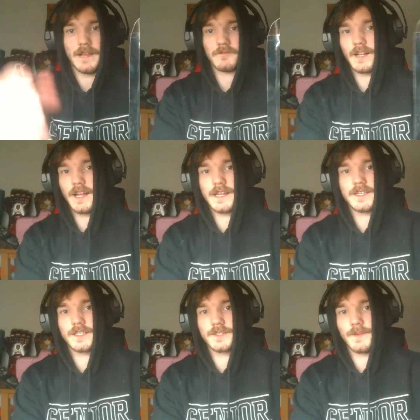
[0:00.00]
right
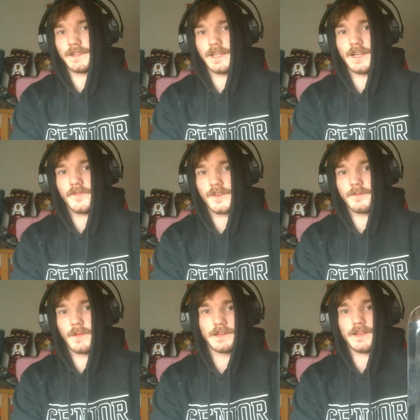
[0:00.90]
is my left and
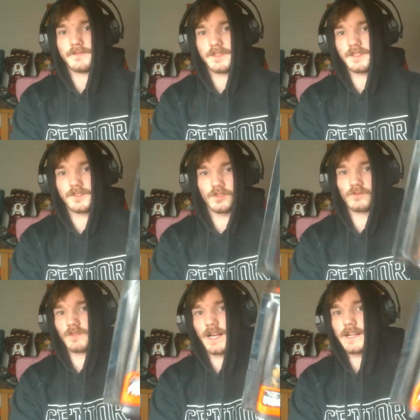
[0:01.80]
my left is your
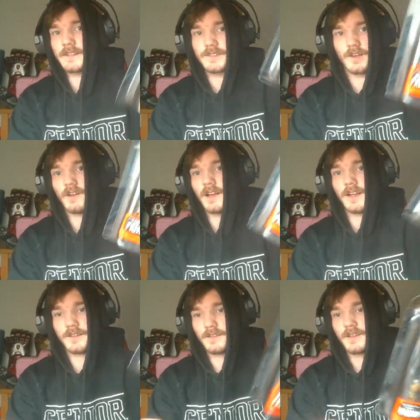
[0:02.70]
right. So
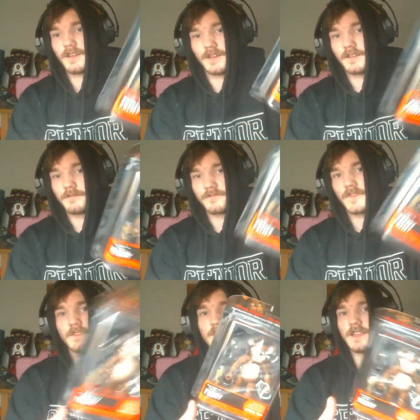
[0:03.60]

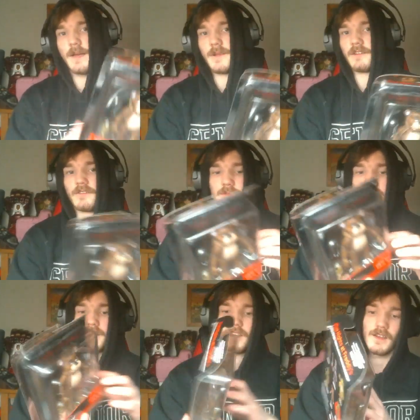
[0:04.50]
yeah, bear with me.
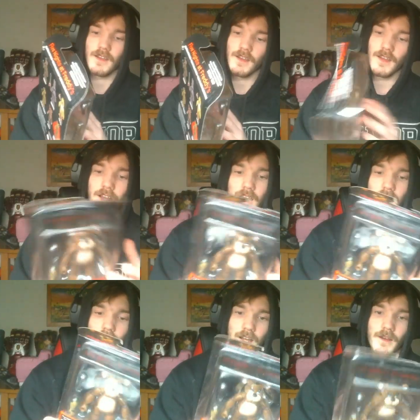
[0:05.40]

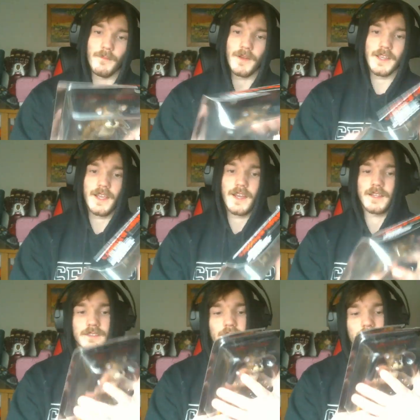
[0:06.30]
But yeah,
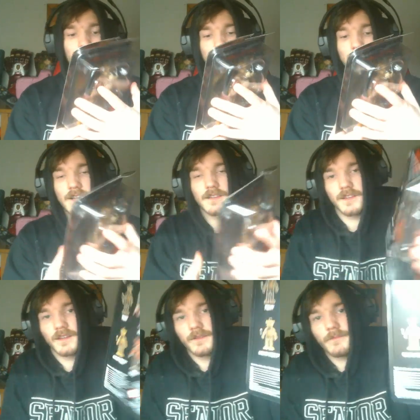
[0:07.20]
so on the back of
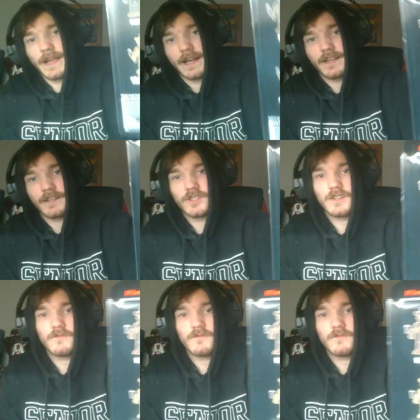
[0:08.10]
the packaging,